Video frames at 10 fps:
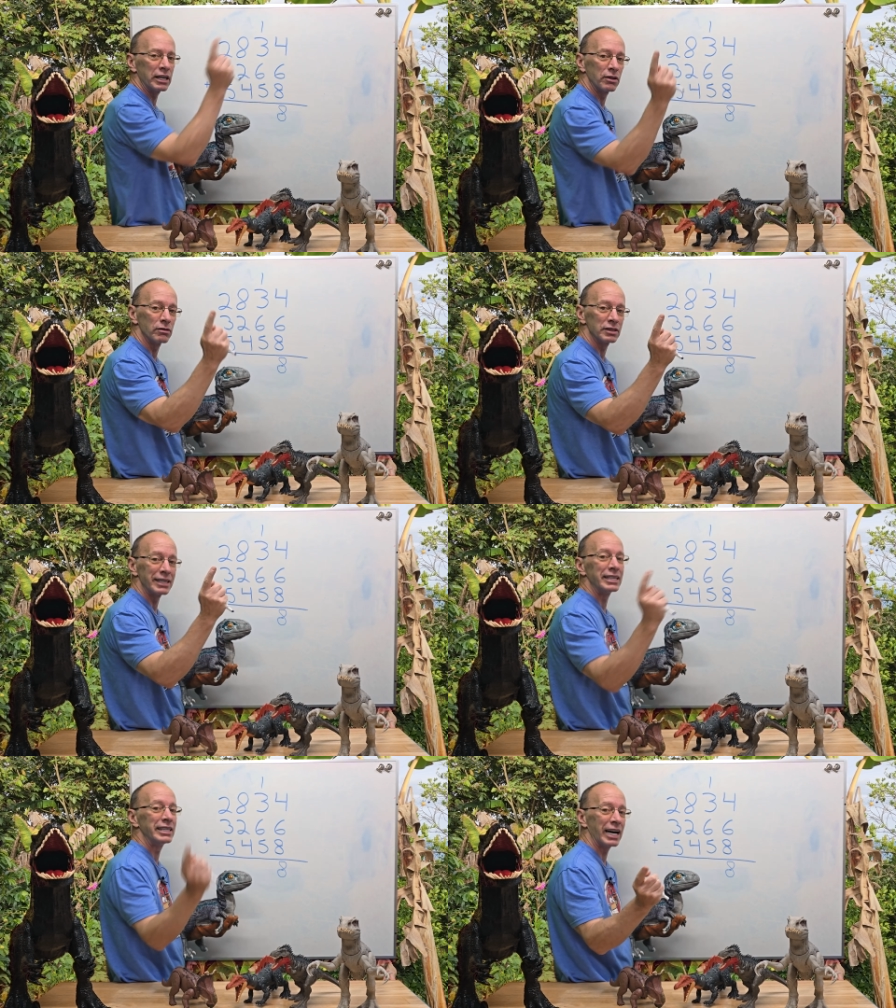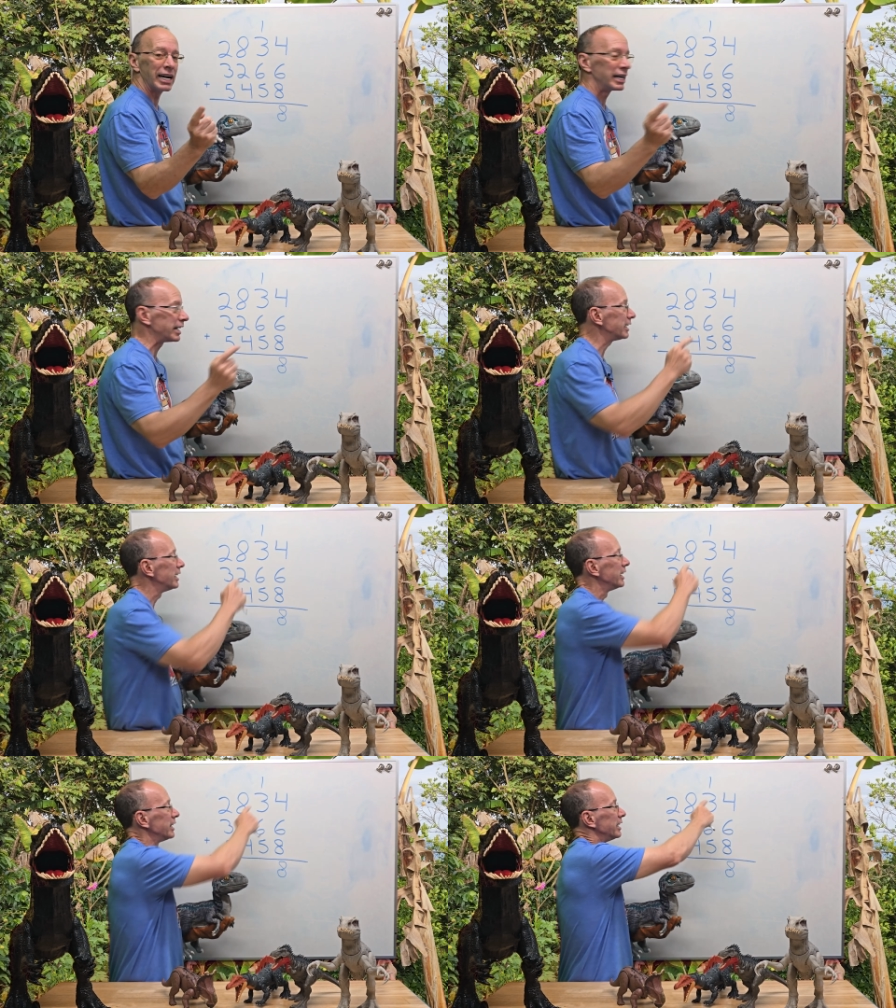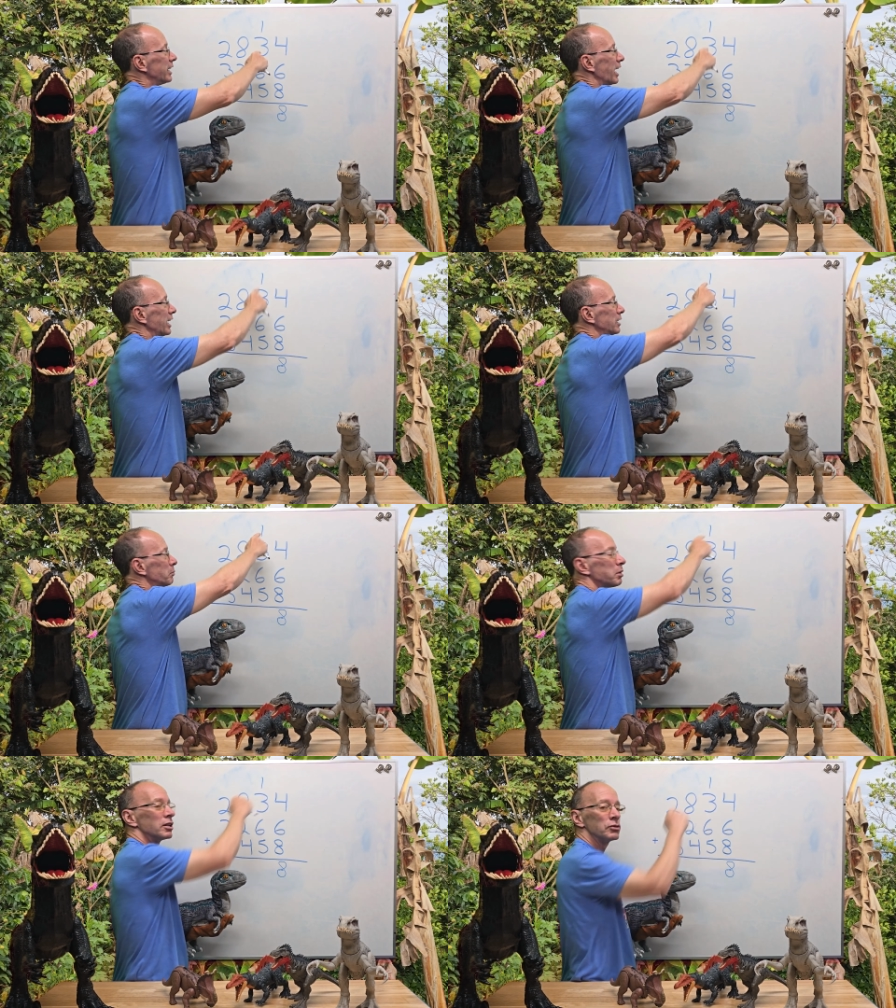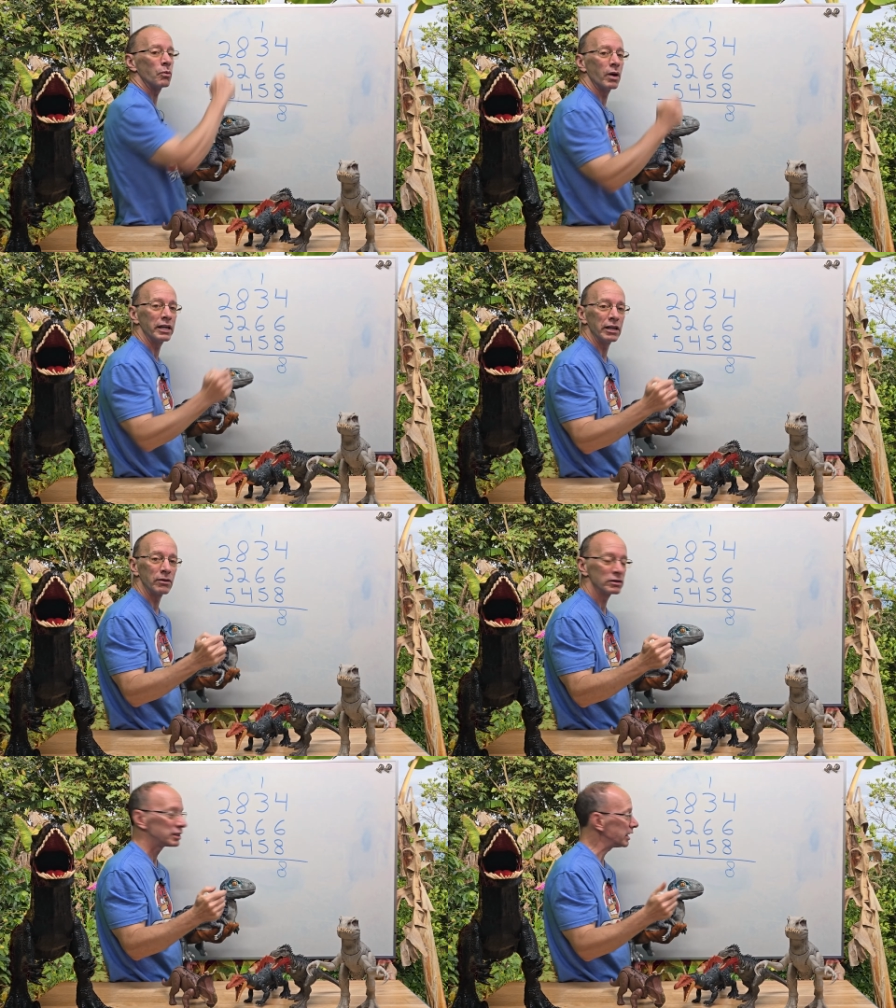equals 9, 9 plus 1 equals